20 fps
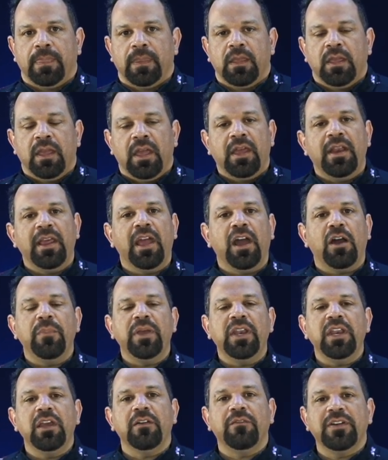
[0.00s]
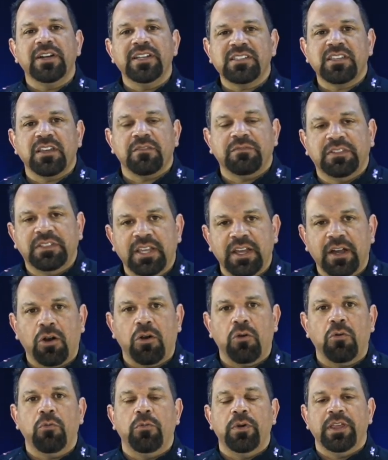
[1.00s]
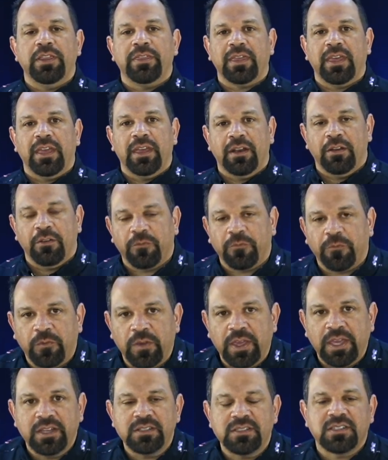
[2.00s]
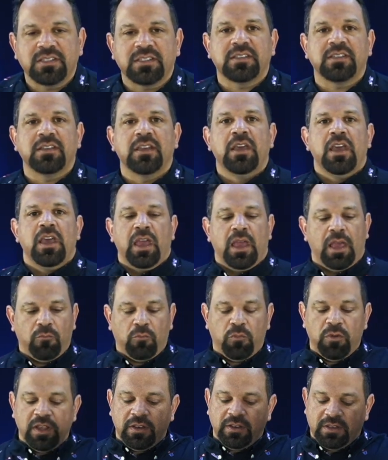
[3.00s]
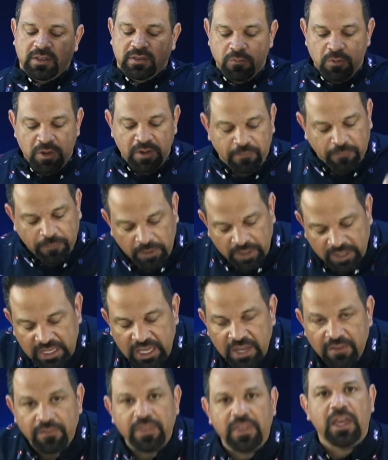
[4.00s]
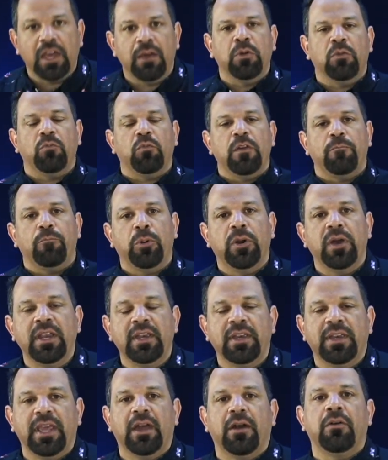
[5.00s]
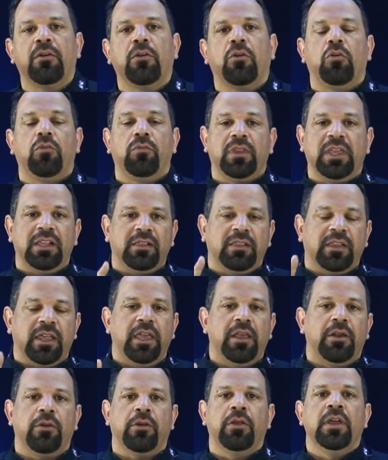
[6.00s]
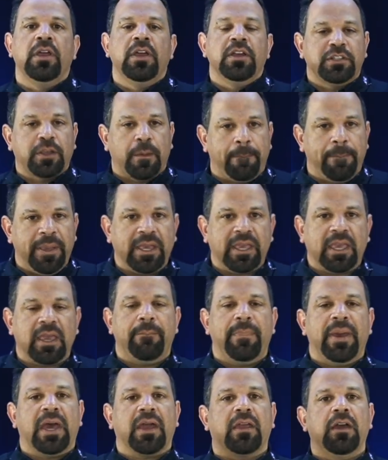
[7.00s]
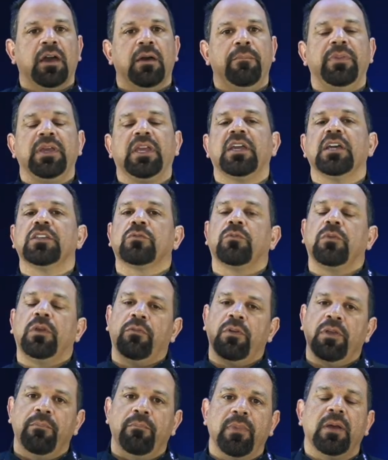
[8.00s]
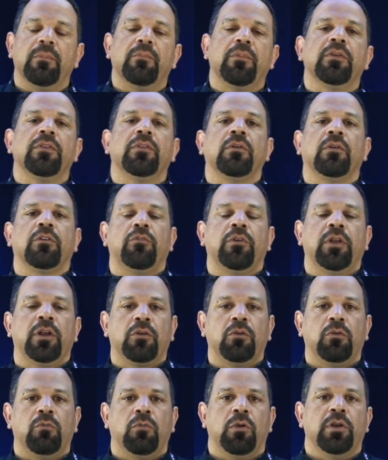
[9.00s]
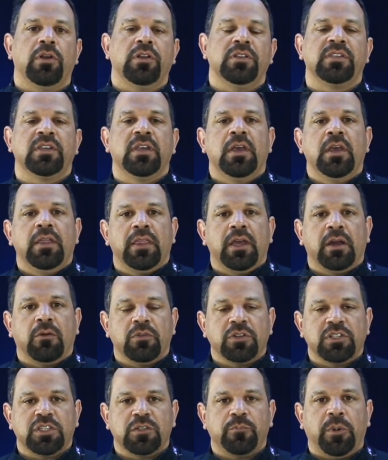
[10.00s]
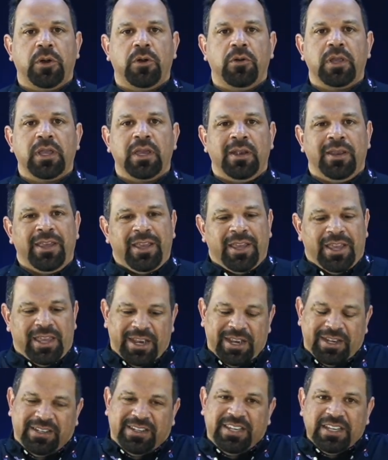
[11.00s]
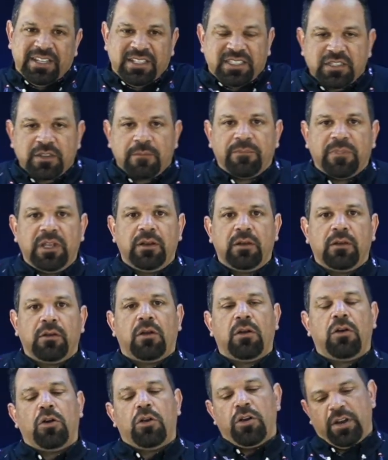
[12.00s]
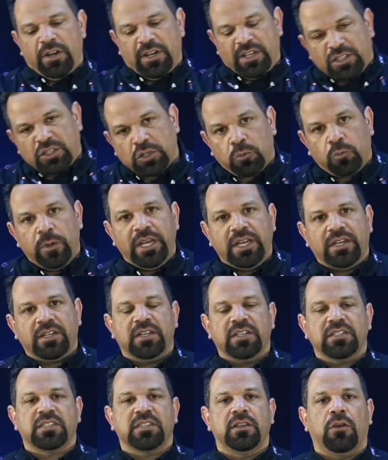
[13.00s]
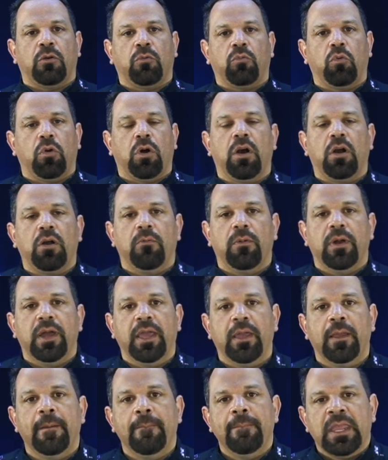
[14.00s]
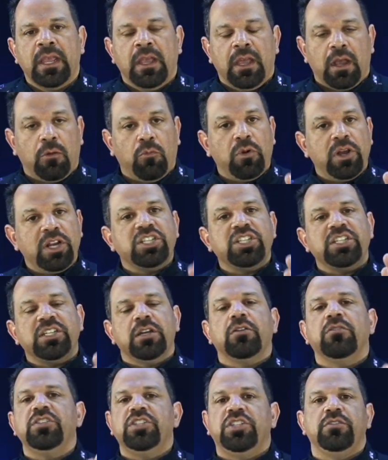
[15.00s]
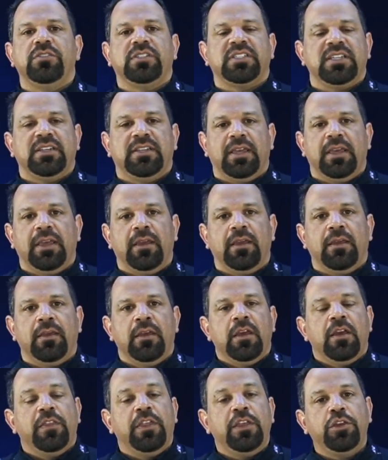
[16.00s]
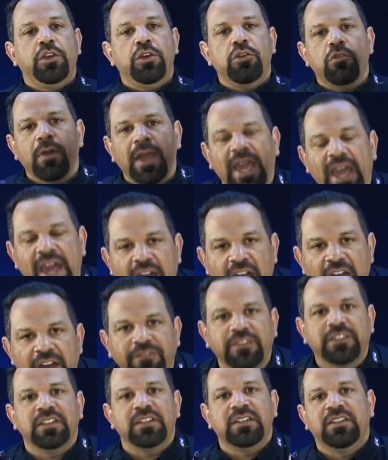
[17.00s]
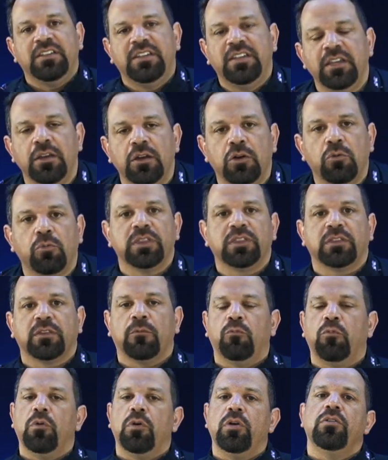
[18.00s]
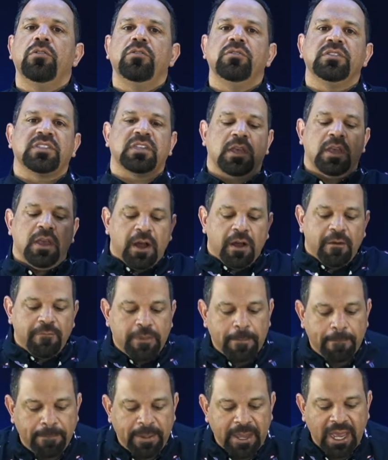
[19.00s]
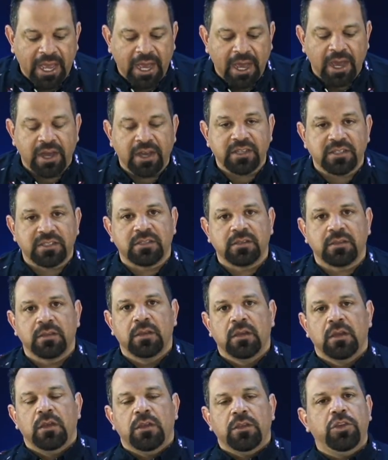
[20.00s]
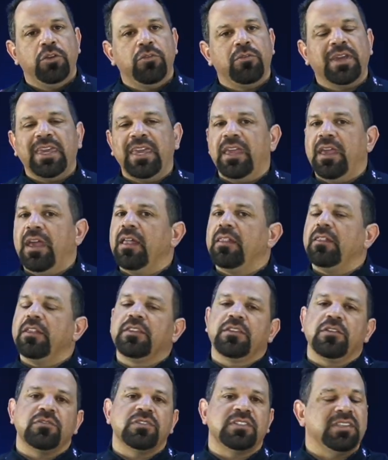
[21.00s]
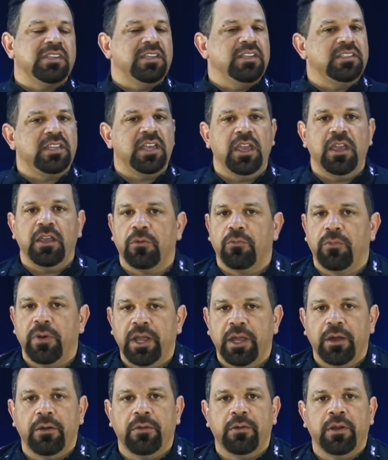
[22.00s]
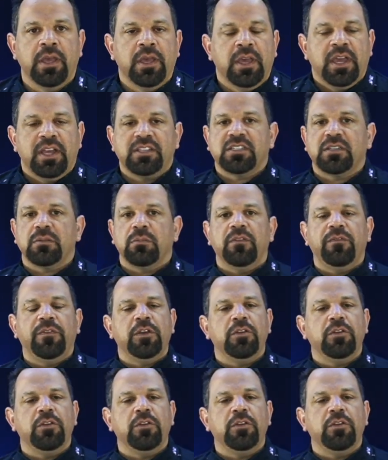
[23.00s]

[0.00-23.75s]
And how many of us have dealt with an offense and we've forgiven them and we put it down only later to pick it back up because we remember the critical words that were spoken. And it did something in our heart and it tweaked us in a wrong way. And I want to challenge you today that you have to deal with the wounds of the past. You can't let those things hang around. And some of you,